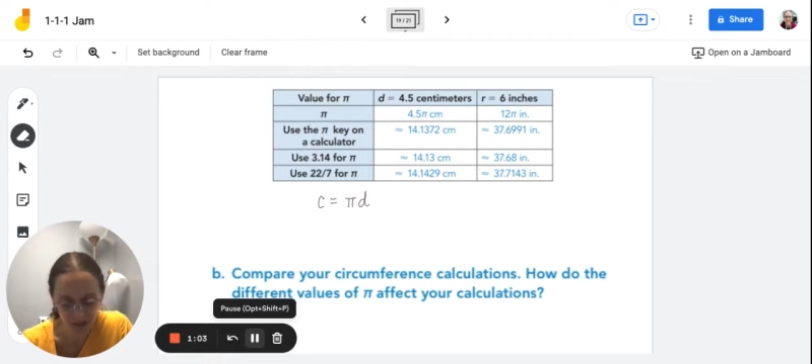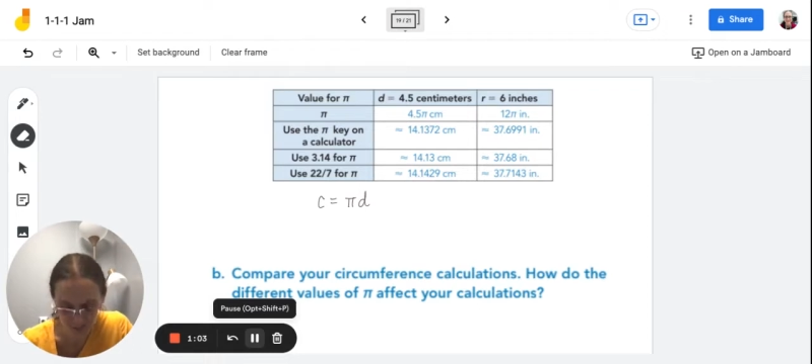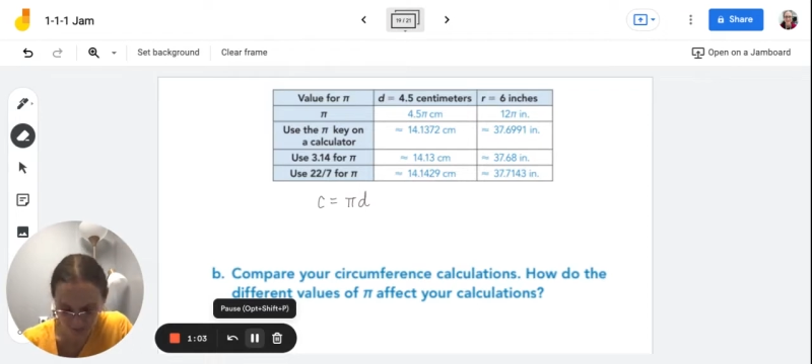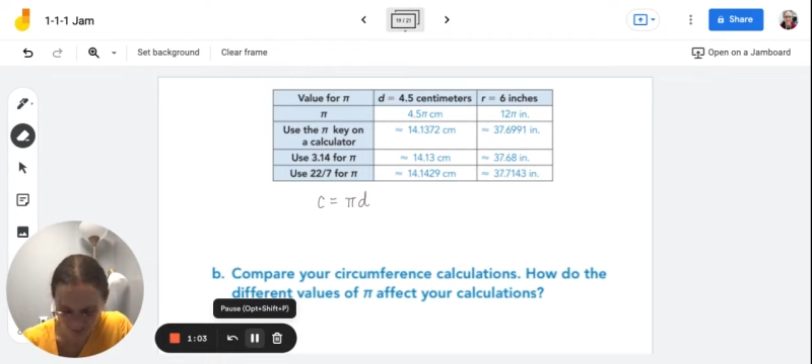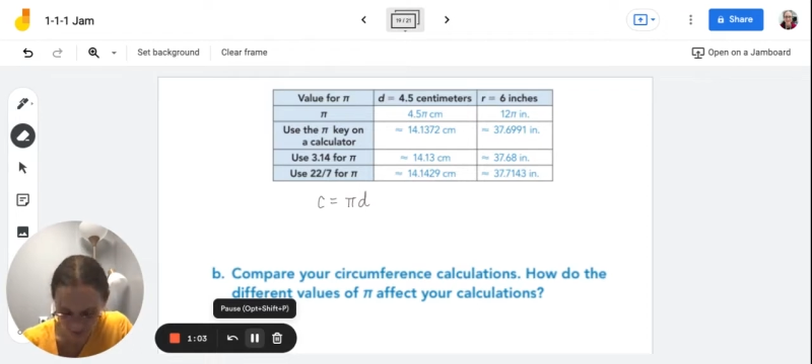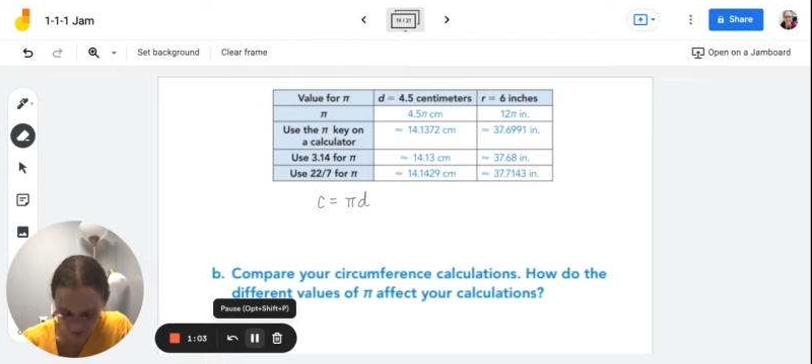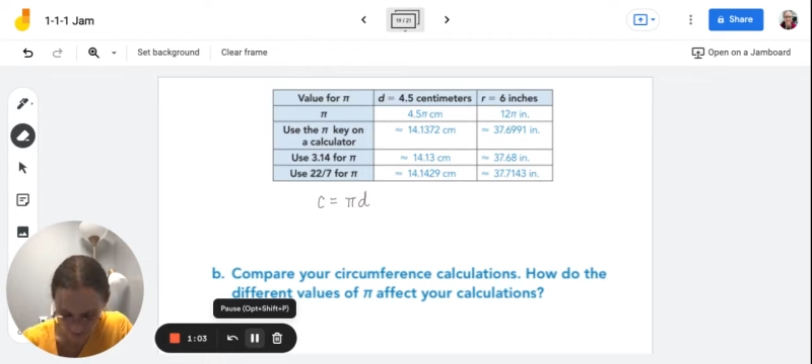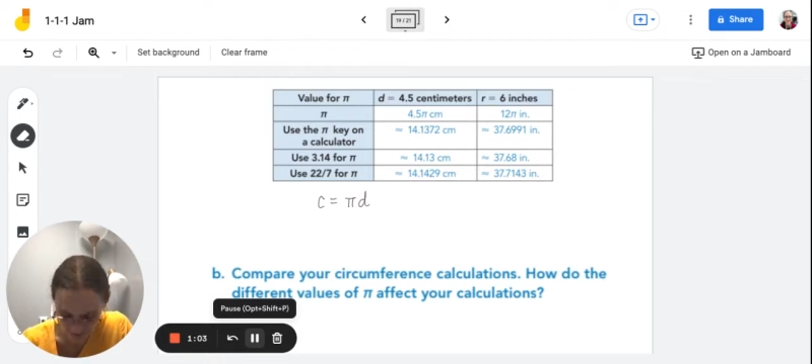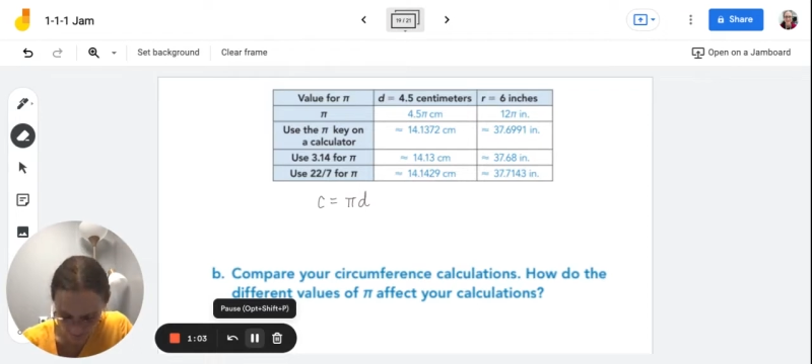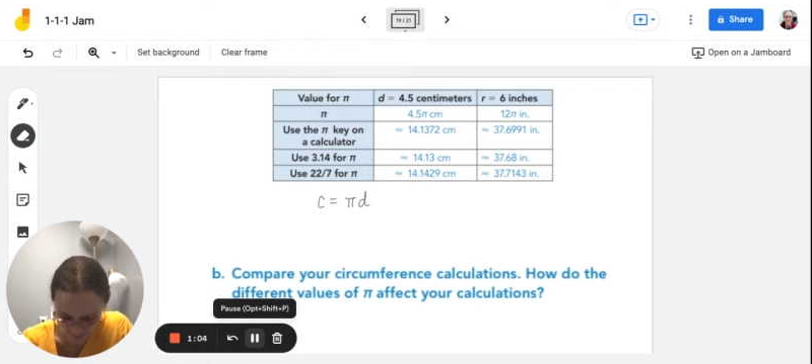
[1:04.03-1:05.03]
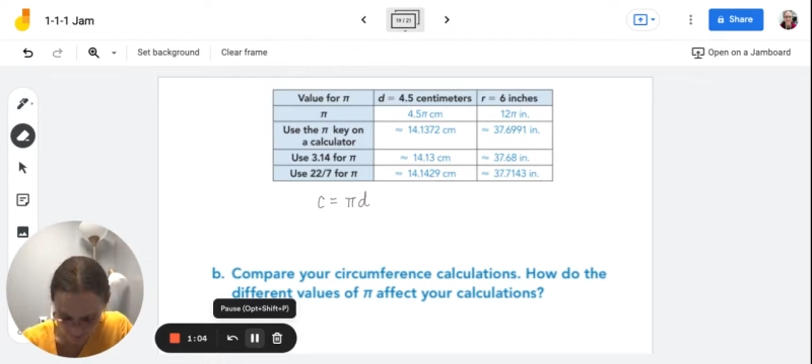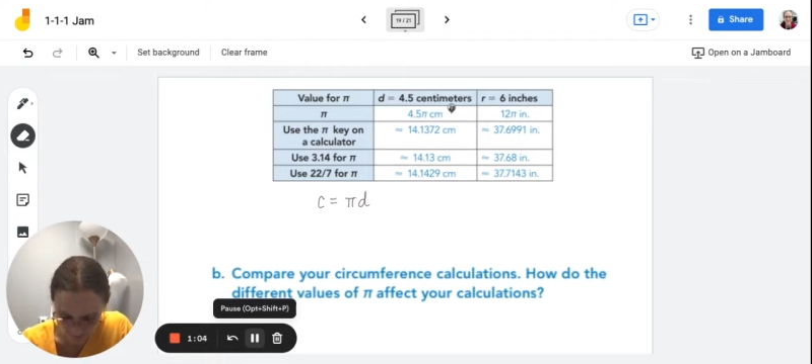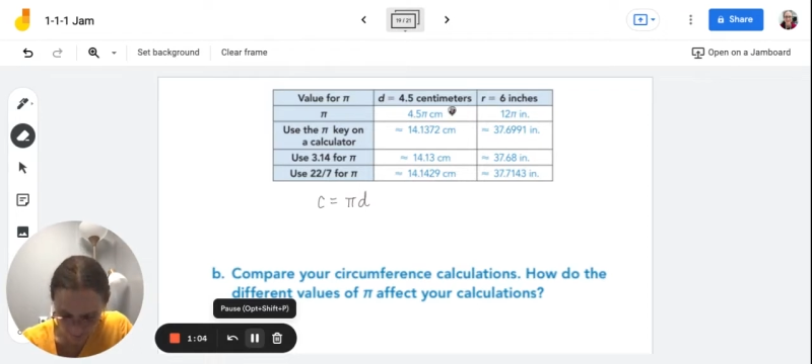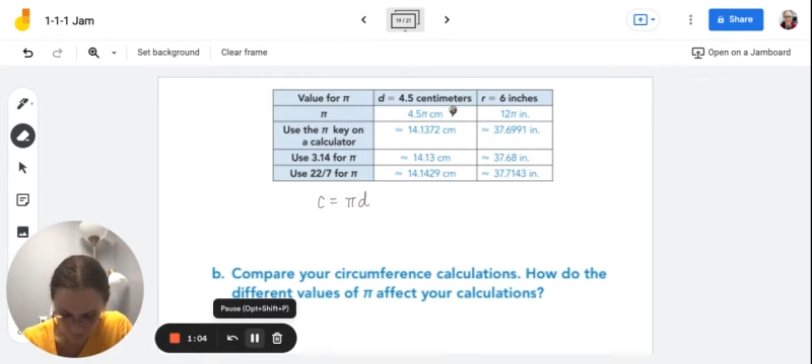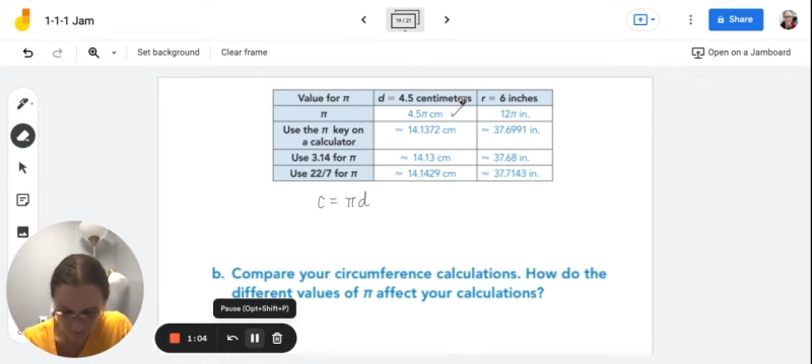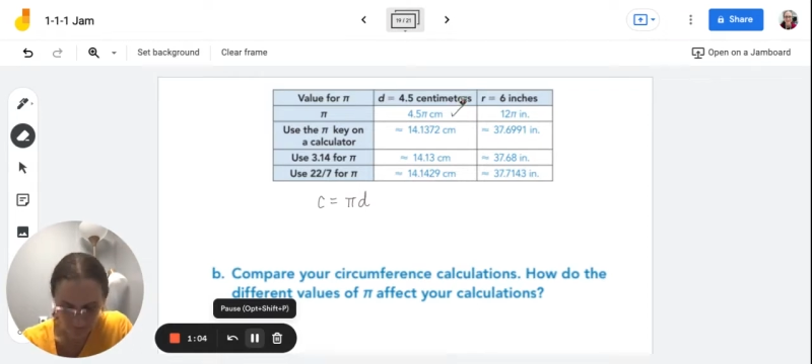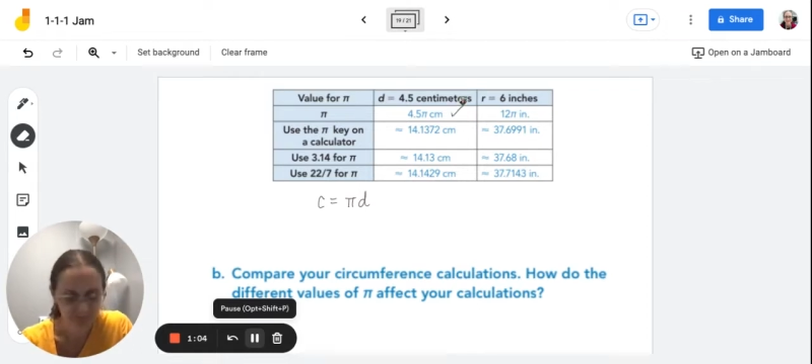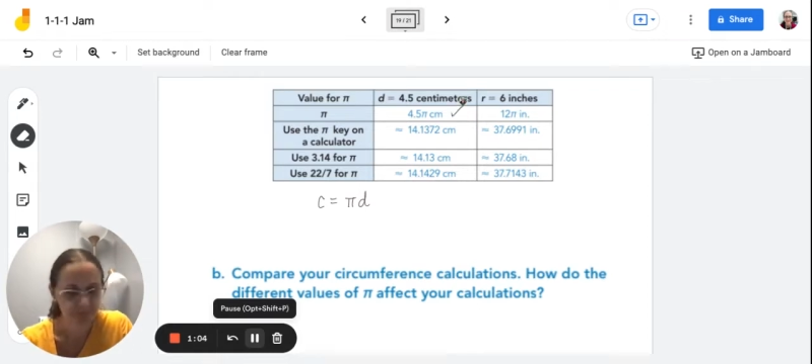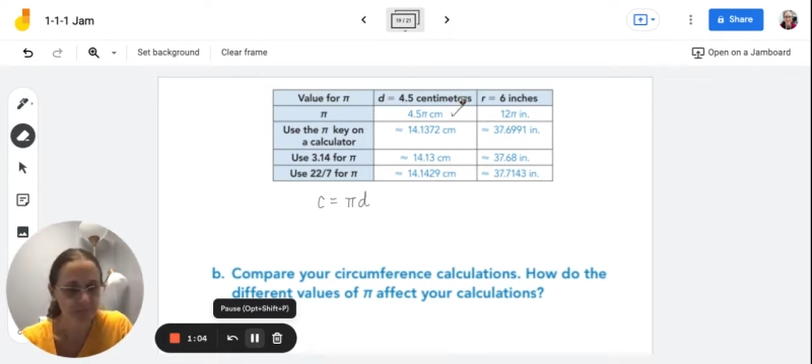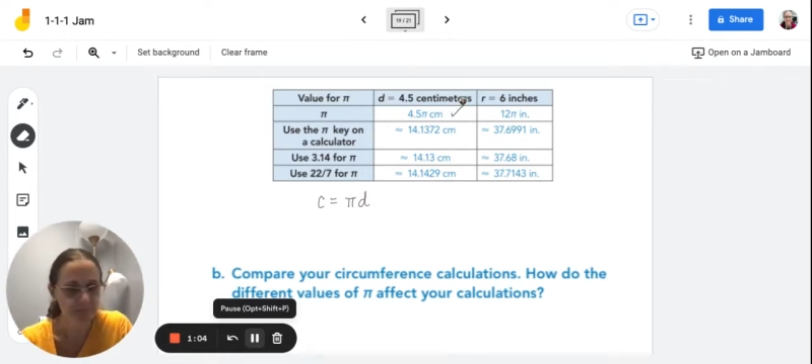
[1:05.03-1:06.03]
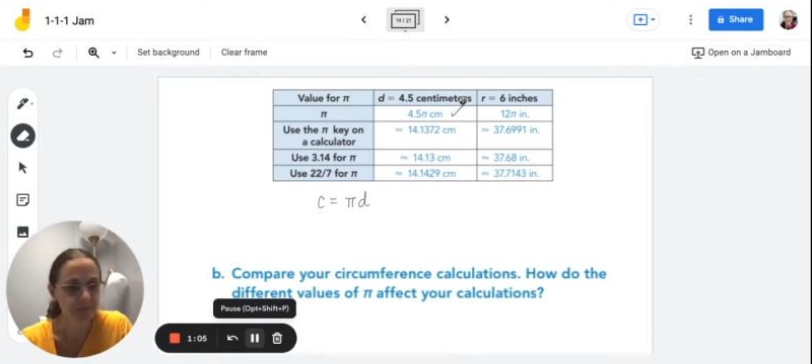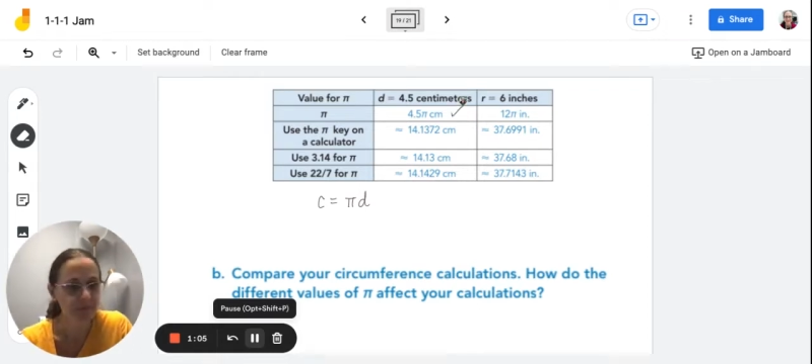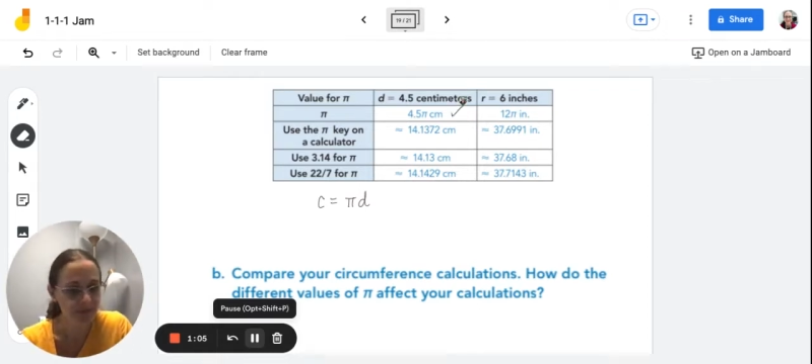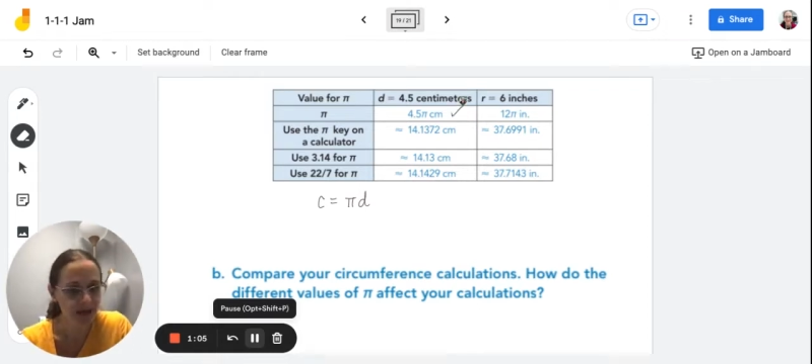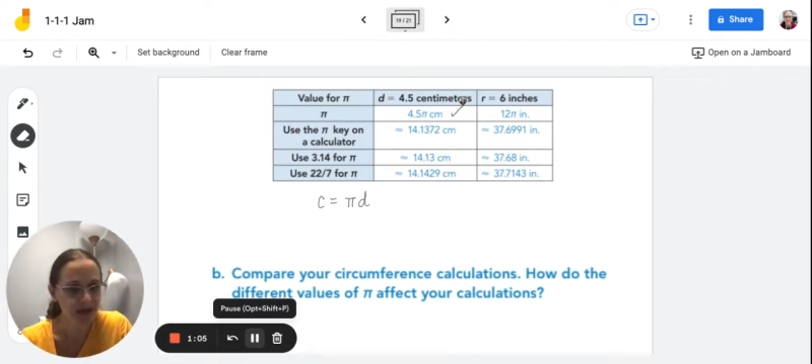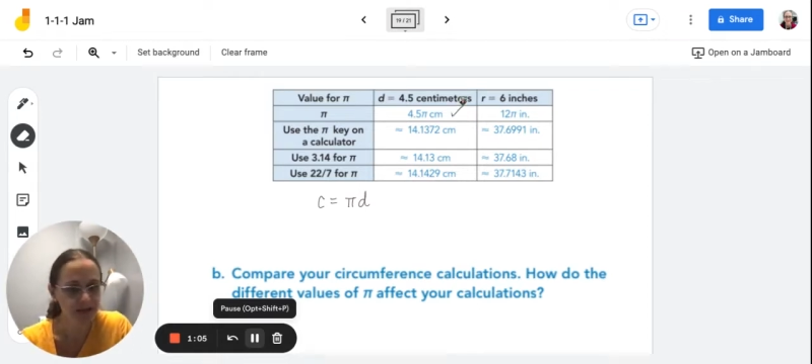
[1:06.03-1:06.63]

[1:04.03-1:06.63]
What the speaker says: times pi. That